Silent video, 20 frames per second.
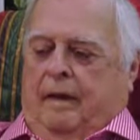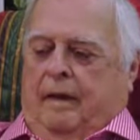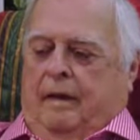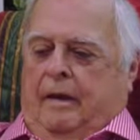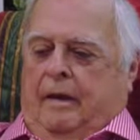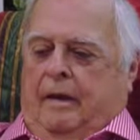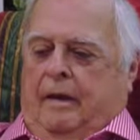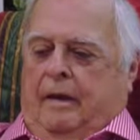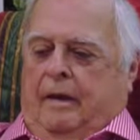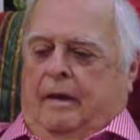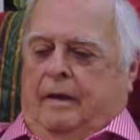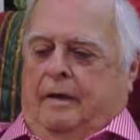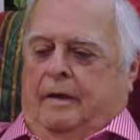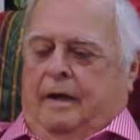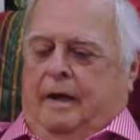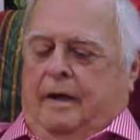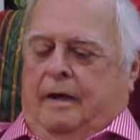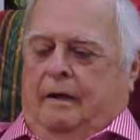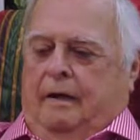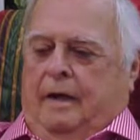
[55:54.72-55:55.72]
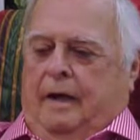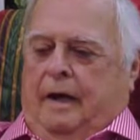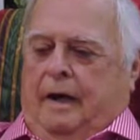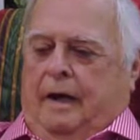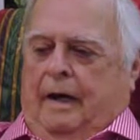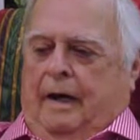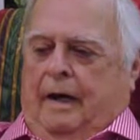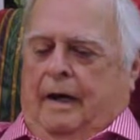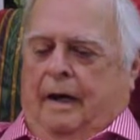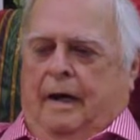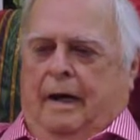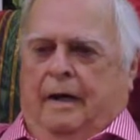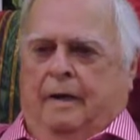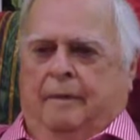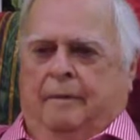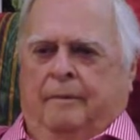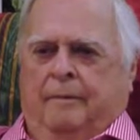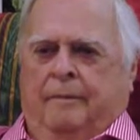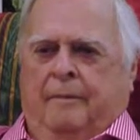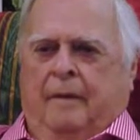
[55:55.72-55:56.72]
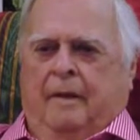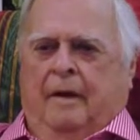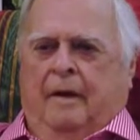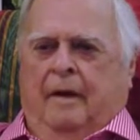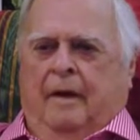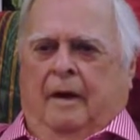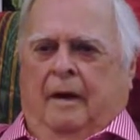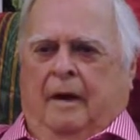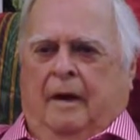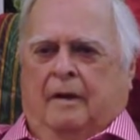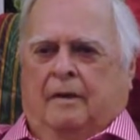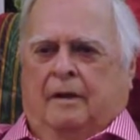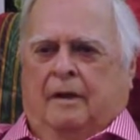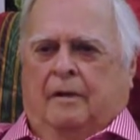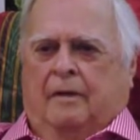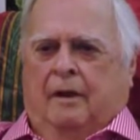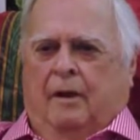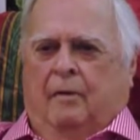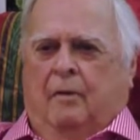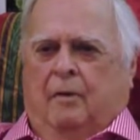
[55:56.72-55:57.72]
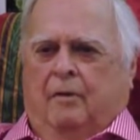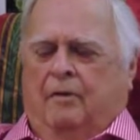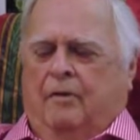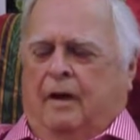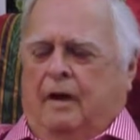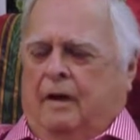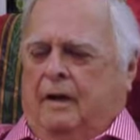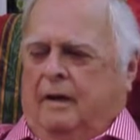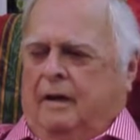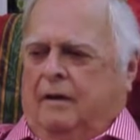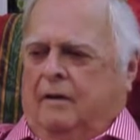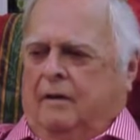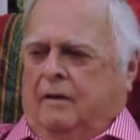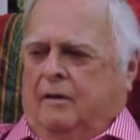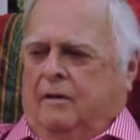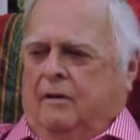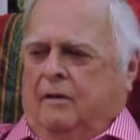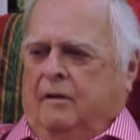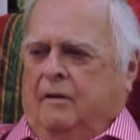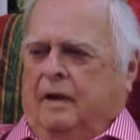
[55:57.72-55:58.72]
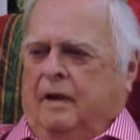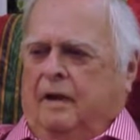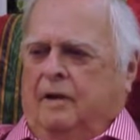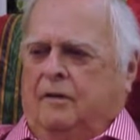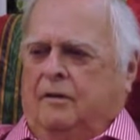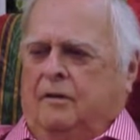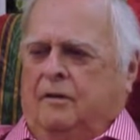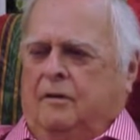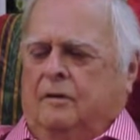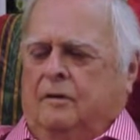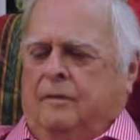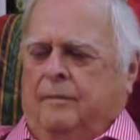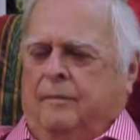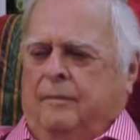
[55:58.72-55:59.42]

the deal I had as I say, with fairly good credentials,